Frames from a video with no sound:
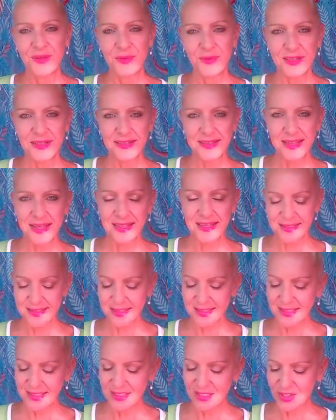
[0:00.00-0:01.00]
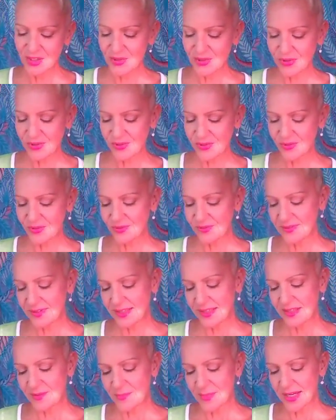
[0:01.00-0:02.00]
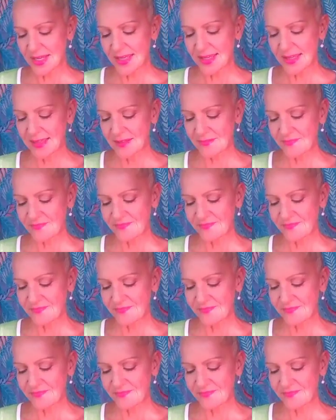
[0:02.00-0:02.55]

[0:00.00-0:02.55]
What does Cancer need to know in May?